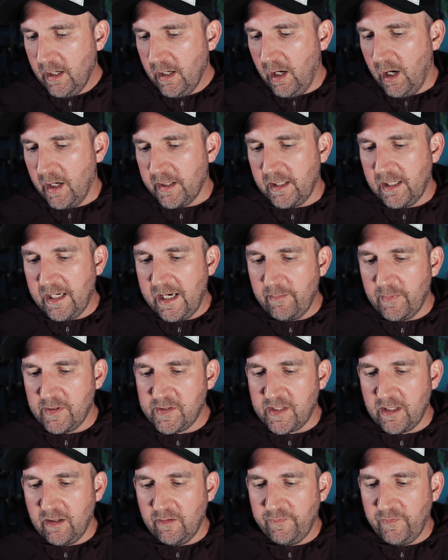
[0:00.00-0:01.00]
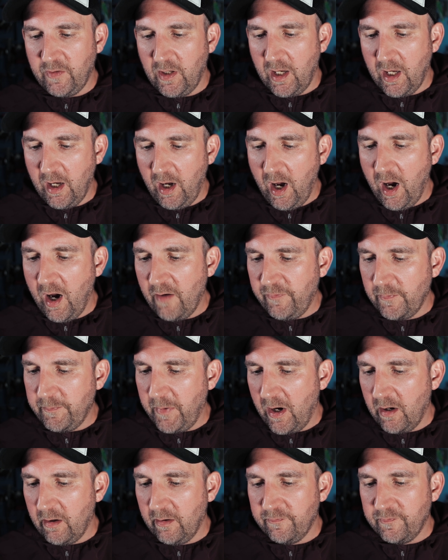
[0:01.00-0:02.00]
I'm going to allow myself half a
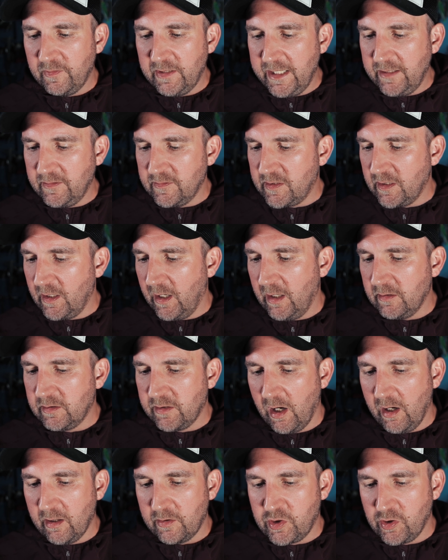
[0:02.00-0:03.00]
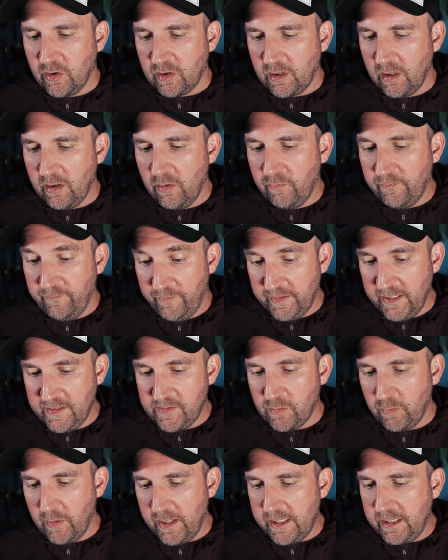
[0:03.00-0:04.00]
bar of Lindt dark chocolate for
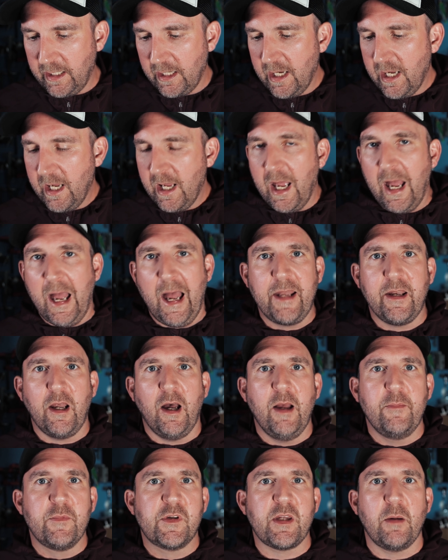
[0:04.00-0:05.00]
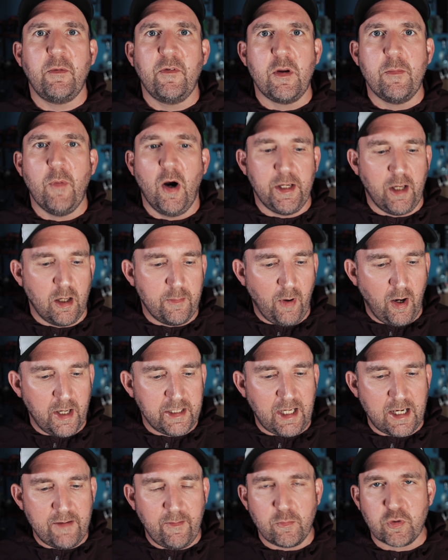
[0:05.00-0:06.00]
this week. And some of you might know, but
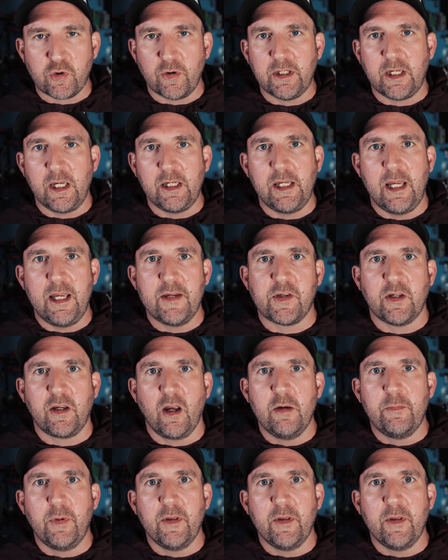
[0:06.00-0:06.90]
I gave up drinking years ago.